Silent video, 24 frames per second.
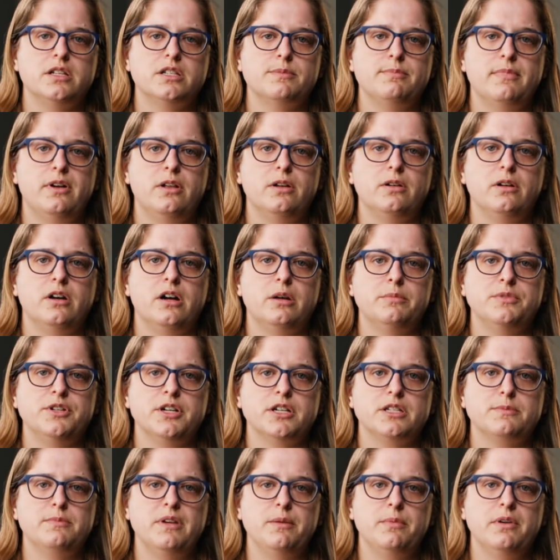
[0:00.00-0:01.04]
Smaller
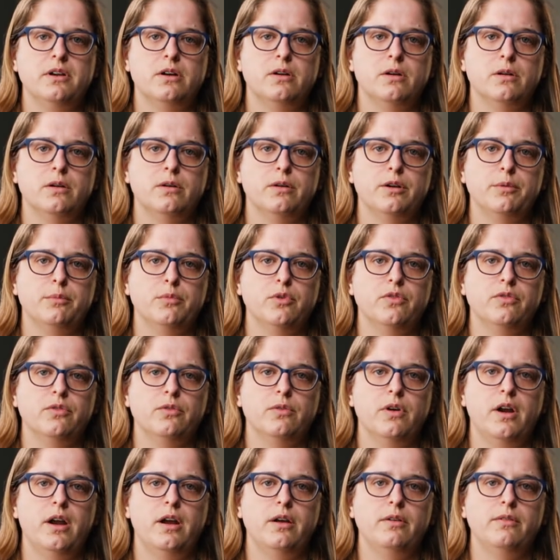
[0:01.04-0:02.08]
objects may be harder to move
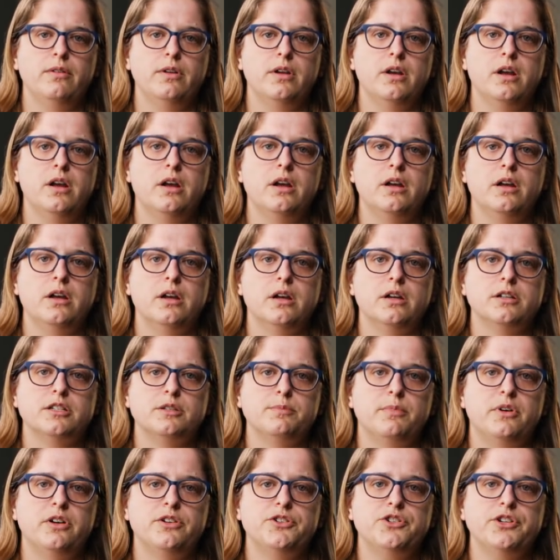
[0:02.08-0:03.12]
around. A
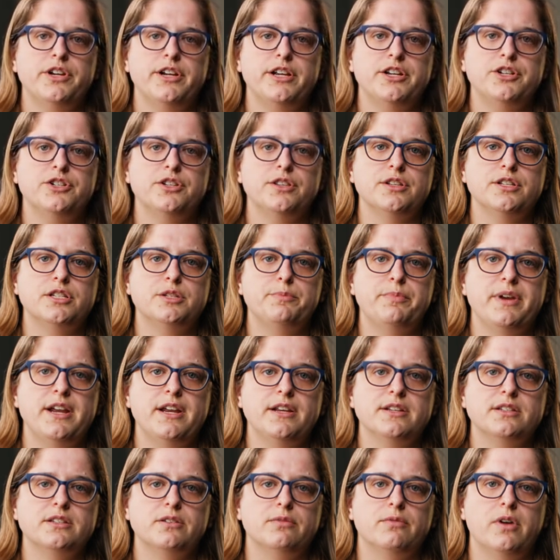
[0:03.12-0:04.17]
small change in the
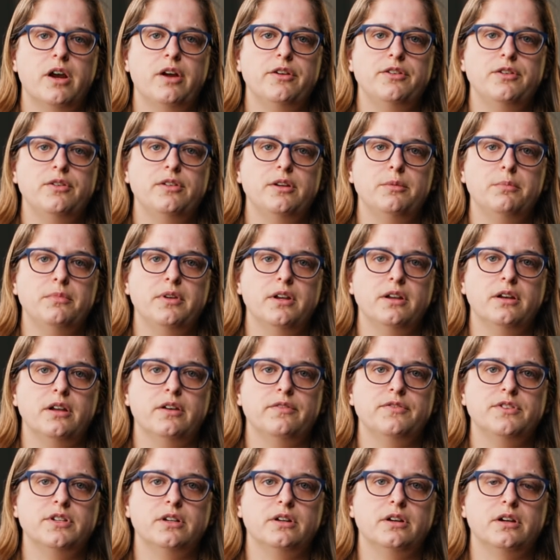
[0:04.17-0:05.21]
space around you can be
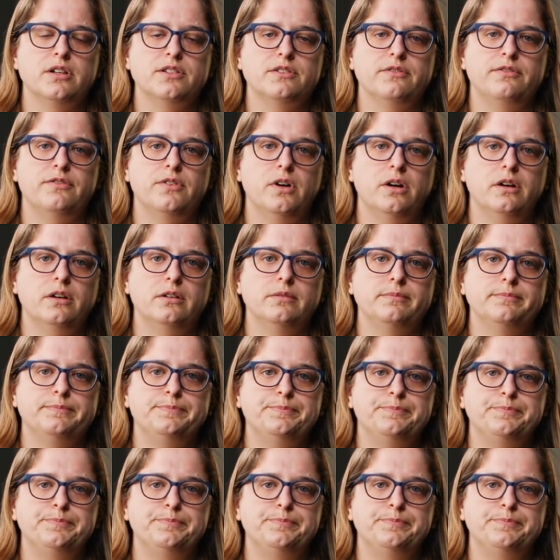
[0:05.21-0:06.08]
enough to cause a fall.